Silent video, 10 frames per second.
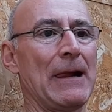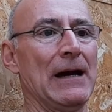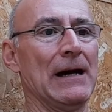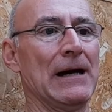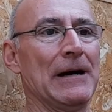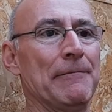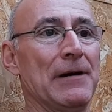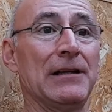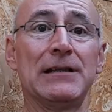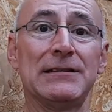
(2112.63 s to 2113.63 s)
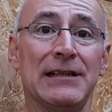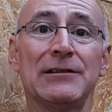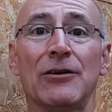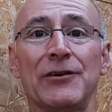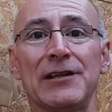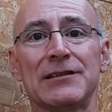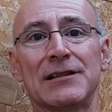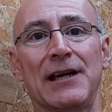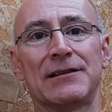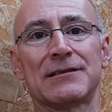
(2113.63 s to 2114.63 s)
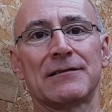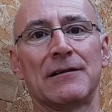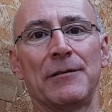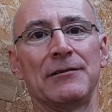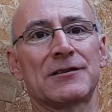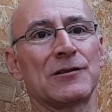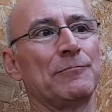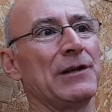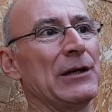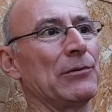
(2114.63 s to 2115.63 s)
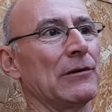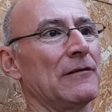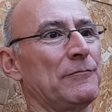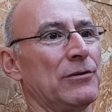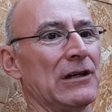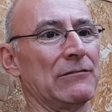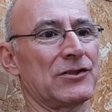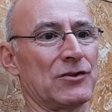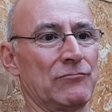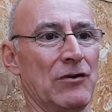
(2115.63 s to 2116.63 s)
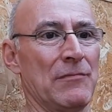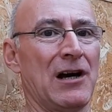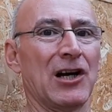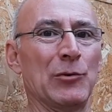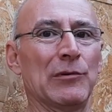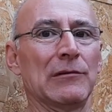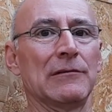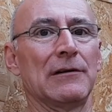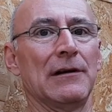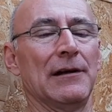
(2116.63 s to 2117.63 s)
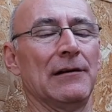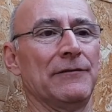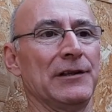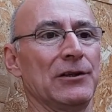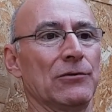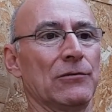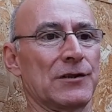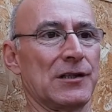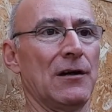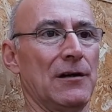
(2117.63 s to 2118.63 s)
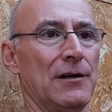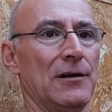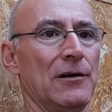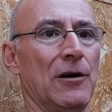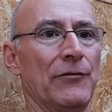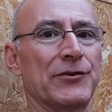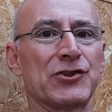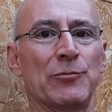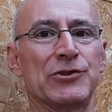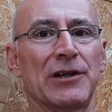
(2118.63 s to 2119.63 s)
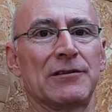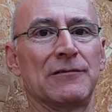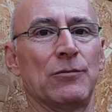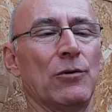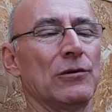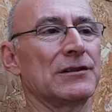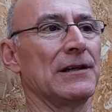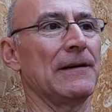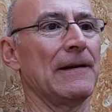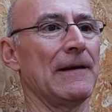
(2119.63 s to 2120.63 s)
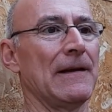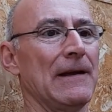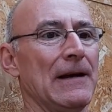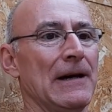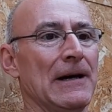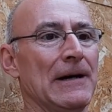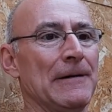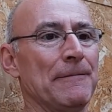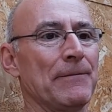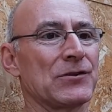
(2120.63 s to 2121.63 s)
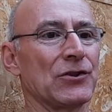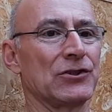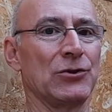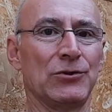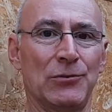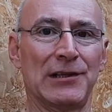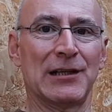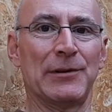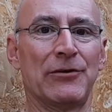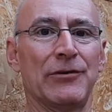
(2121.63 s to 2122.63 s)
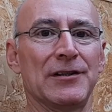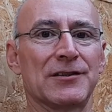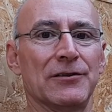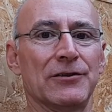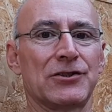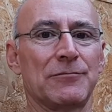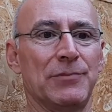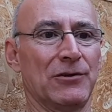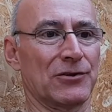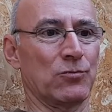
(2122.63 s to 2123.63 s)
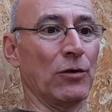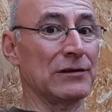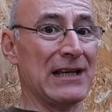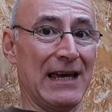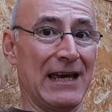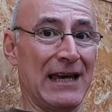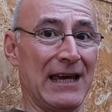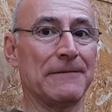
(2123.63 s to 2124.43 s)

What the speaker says: and indeed on the internet. I mean, some people have put out some remarkable videos on the subject of water. So do a little bit of research, because one day,